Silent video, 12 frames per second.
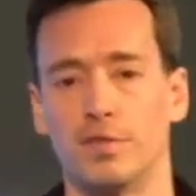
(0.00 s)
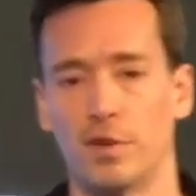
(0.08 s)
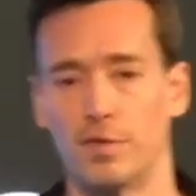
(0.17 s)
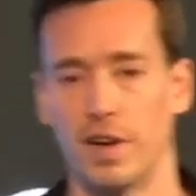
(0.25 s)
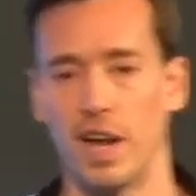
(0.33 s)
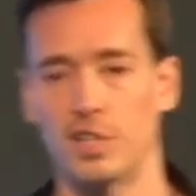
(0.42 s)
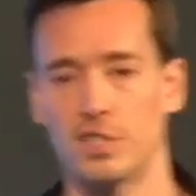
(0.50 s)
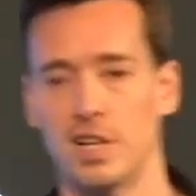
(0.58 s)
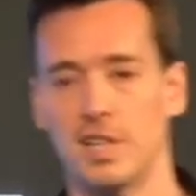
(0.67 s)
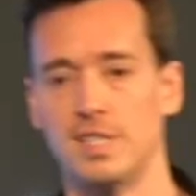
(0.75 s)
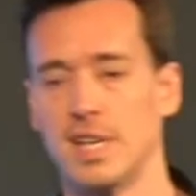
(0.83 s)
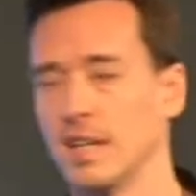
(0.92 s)
for financial
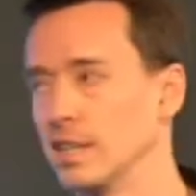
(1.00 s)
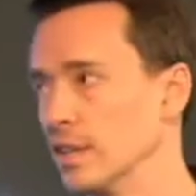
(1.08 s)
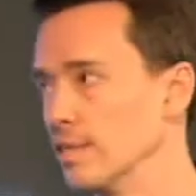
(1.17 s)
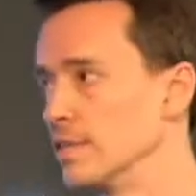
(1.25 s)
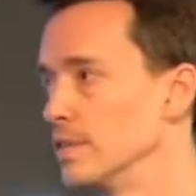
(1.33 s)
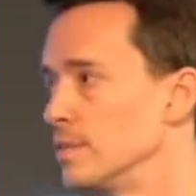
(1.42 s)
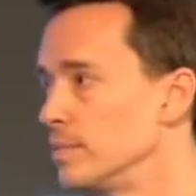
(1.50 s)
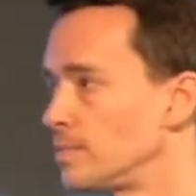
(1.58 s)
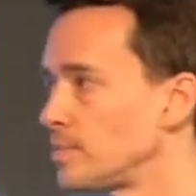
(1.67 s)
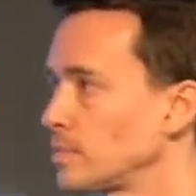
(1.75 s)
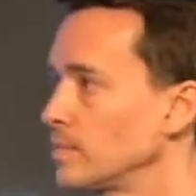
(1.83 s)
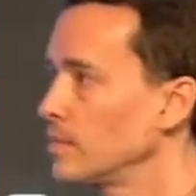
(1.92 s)
incentives.
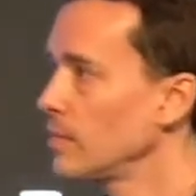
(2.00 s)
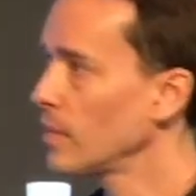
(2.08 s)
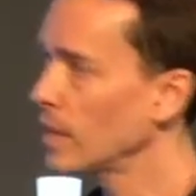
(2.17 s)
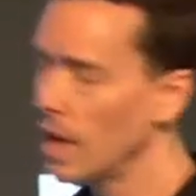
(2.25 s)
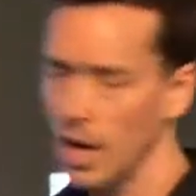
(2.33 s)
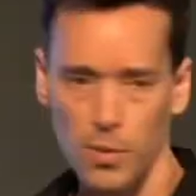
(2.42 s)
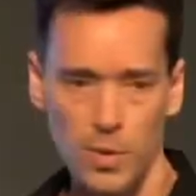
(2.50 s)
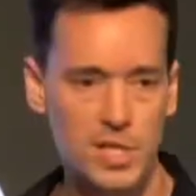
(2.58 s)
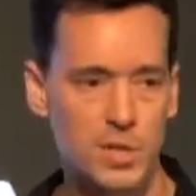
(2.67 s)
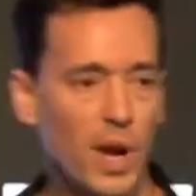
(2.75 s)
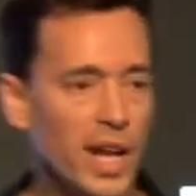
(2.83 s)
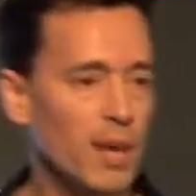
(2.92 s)
What's
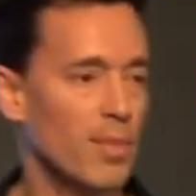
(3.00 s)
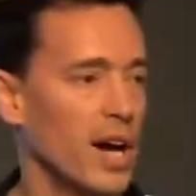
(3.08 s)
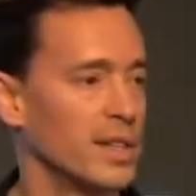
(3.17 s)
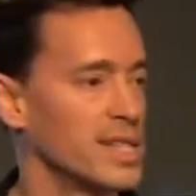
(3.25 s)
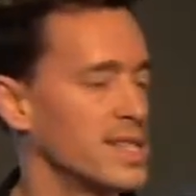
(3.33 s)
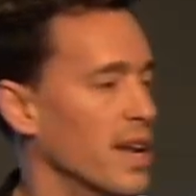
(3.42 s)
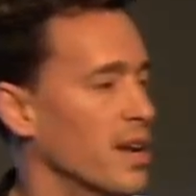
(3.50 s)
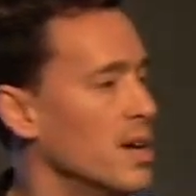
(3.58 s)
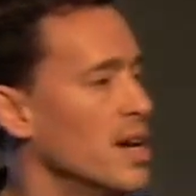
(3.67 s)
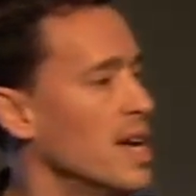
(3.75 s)
great about Senno